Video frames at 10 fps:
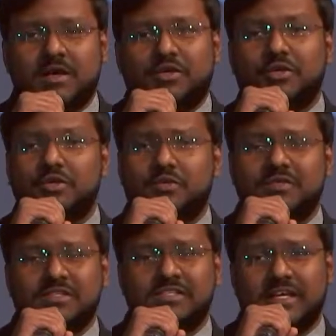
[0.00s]
you
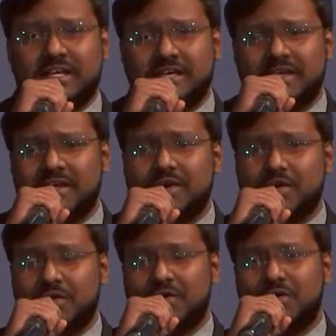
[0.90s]
were singing
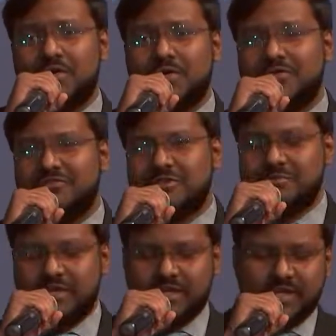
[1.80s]
over
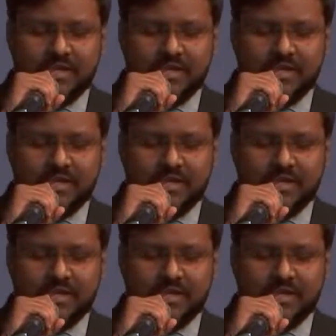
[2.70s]
me.